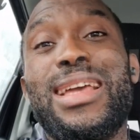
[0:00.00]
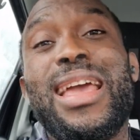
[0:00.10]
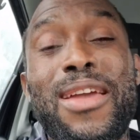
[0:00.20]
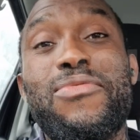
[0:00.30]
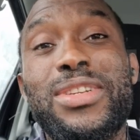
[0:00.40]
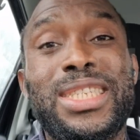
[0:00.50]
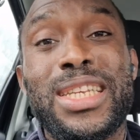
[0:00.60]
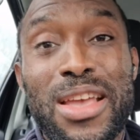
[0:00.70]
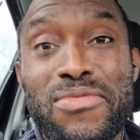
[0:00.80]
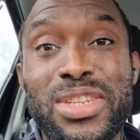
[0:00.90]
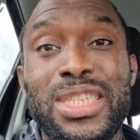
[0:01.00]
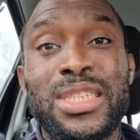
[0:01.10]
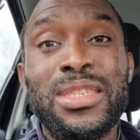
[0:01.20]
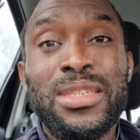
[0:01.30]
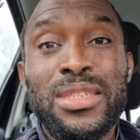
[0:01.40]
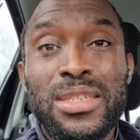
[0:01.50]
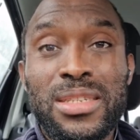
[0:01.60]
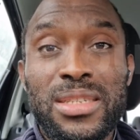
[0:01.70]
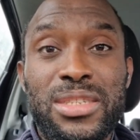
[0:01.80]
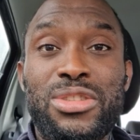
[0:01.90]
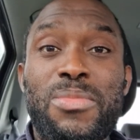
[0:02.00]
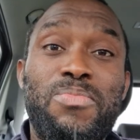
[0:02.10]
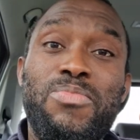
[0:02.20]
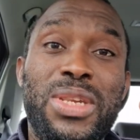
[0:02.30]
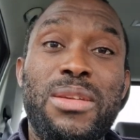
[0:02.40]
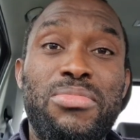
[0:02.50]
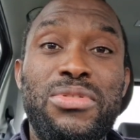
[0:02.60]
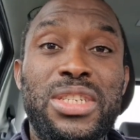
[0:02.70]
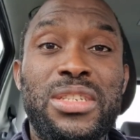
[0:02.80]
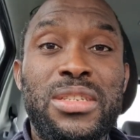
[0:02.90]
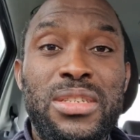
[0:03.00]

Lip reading: everything. Stop with the bullshit.